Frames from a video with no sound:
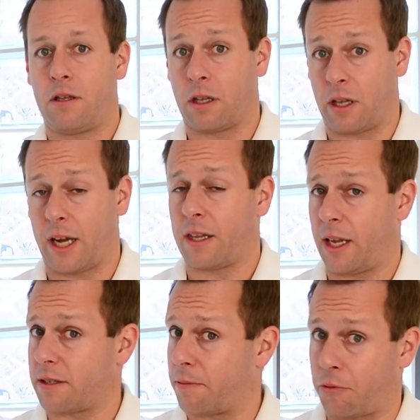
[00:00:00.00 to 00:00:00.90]
you're likely to
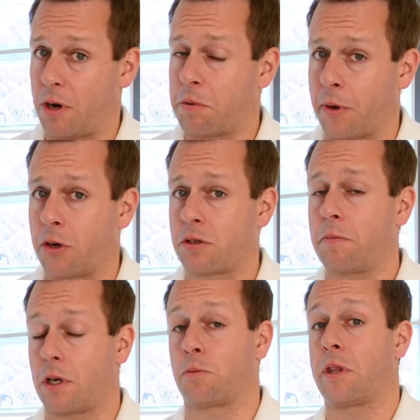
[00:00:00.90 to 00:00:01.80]
get some free
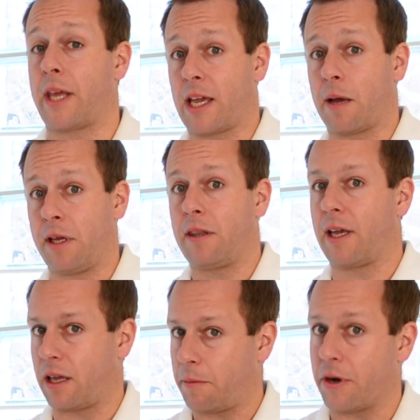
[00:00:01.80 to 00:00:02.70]
promotion because when they come in,
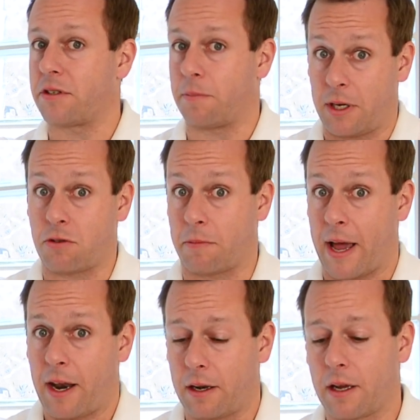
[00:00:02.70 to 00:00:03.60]
they're going to post a picture
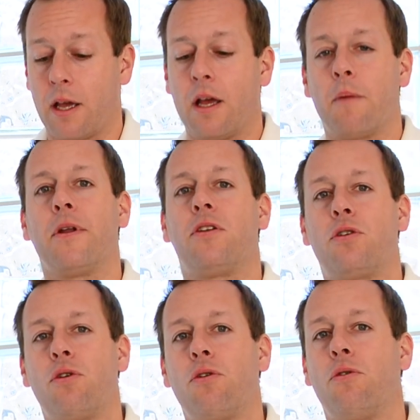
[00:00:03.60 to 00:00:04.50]
about it. But
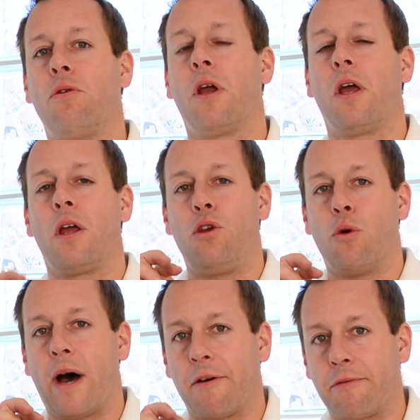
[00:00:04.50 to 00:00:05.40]
2,
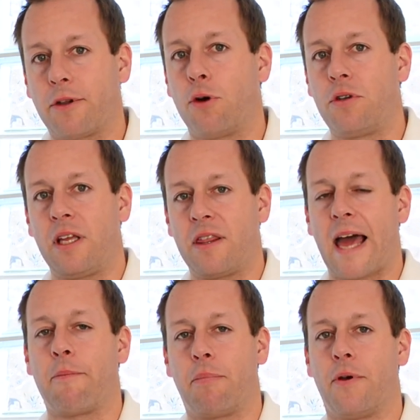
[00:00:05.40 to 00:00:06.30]
you are floating
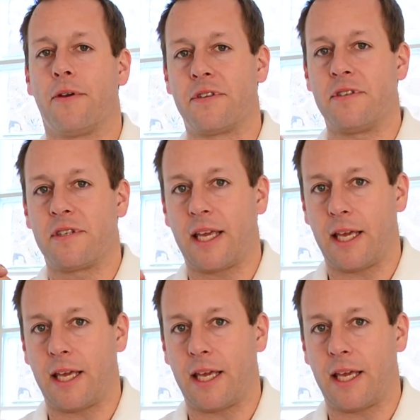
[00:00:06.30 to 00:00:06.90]
that person's